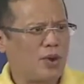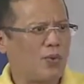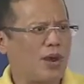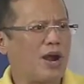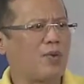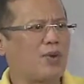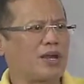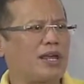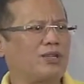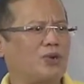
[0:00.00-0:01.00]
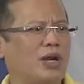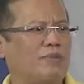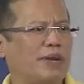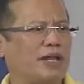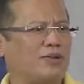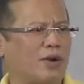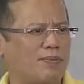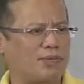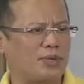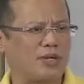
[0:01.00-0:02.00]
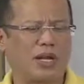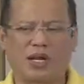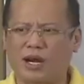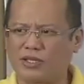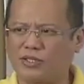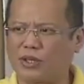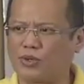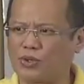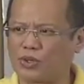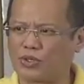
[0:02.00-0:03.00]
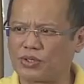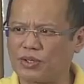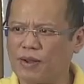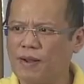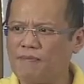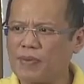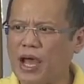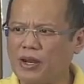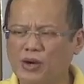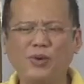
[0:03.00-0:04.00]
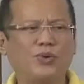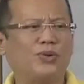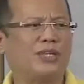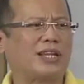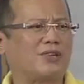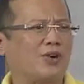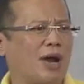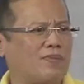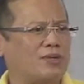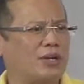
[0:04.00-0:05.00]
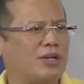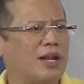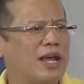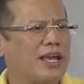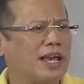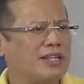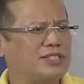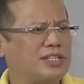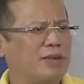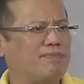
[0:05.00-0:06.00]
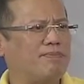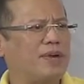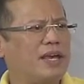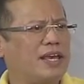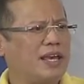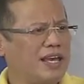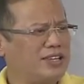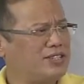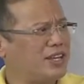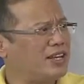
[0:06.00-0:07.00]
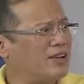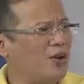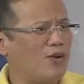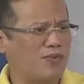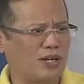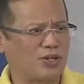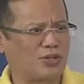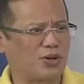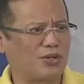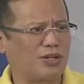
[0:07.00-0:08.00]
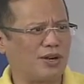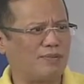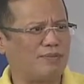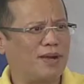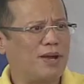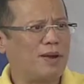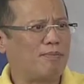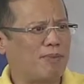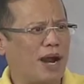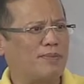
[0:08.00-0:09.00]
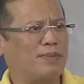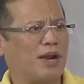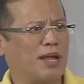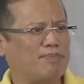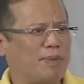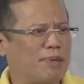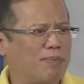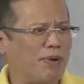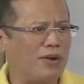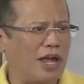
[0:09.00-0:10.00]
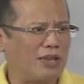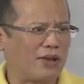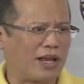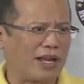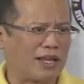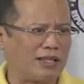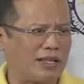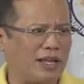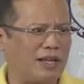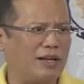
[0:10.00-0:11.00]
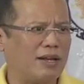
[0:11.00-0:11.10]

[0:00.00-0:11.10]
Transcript: We are working to eliminate corruption in our institutions. I know that corruption can seem easy over the short term. Bribe the right people and you can get the deal.